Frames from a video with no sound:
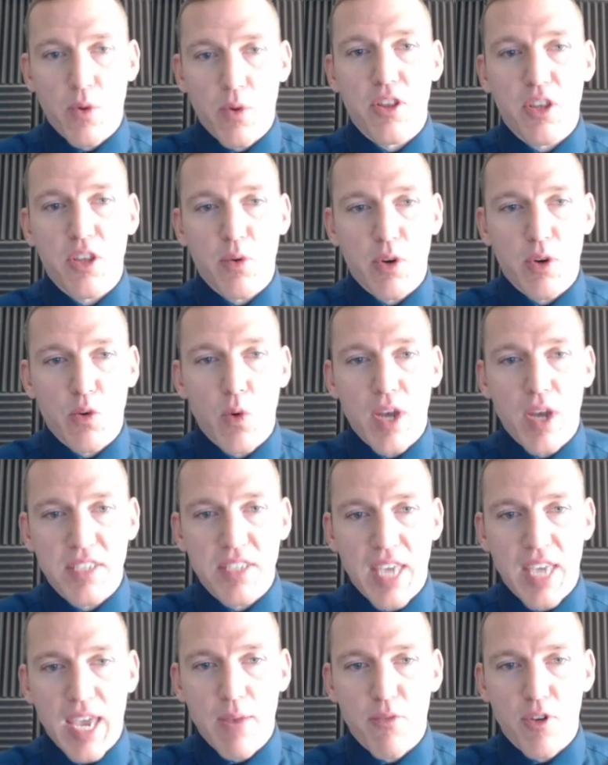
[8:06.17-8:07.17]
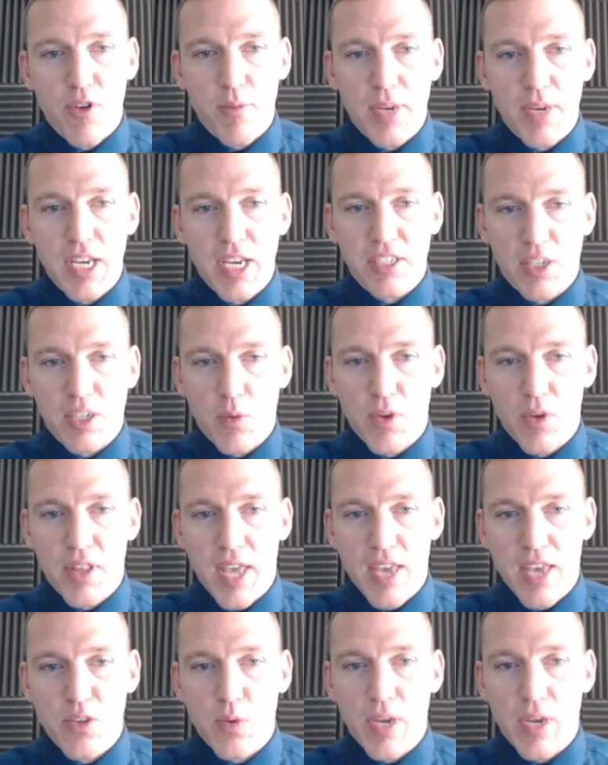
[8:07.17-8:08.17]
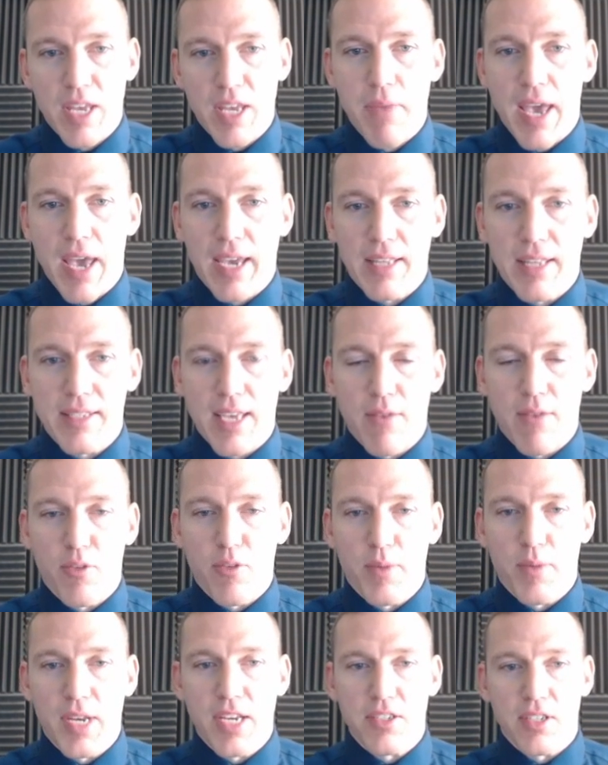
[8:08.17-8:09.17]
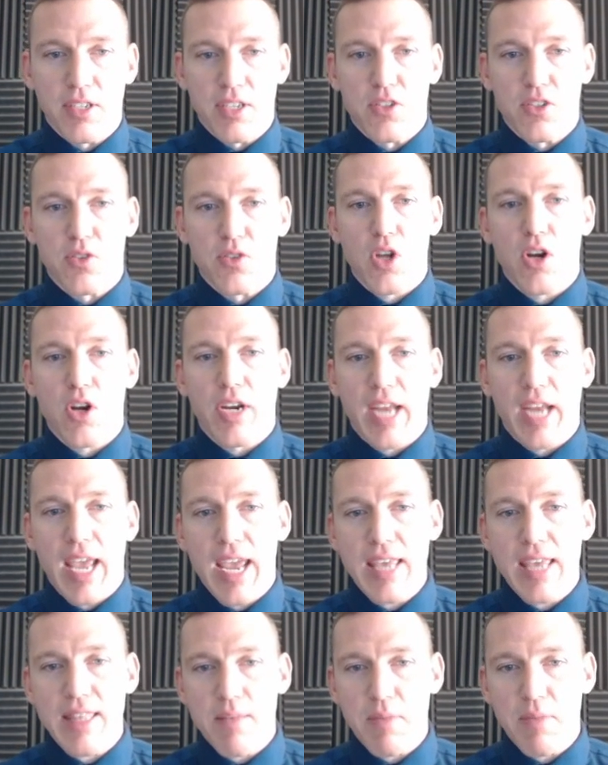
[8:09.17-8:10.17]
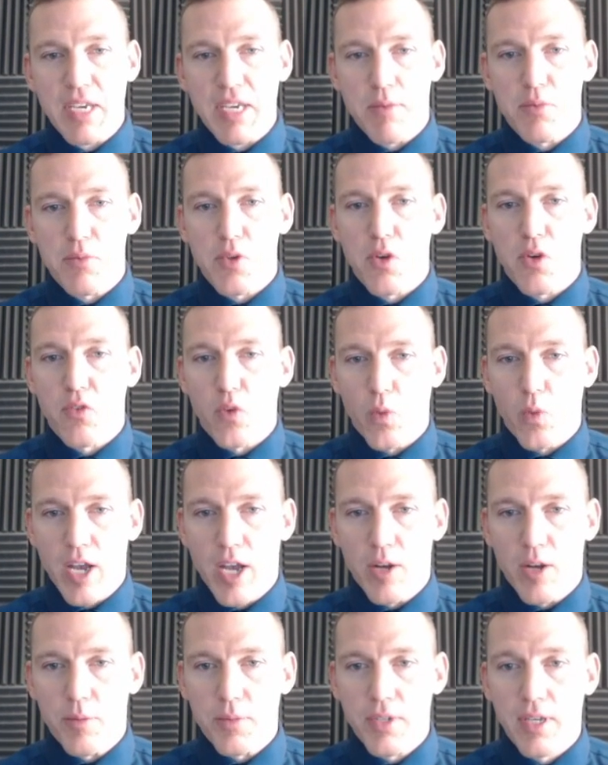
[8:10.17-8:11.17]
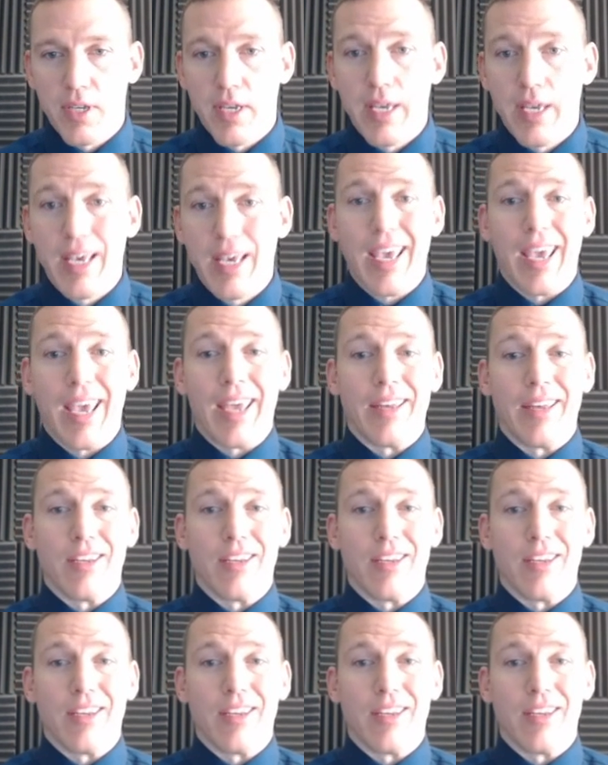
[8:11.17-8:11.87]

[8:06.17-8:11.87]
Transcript: where the request came from initially, where the SYN packets came from initially. So target A then becomes overwhelmed and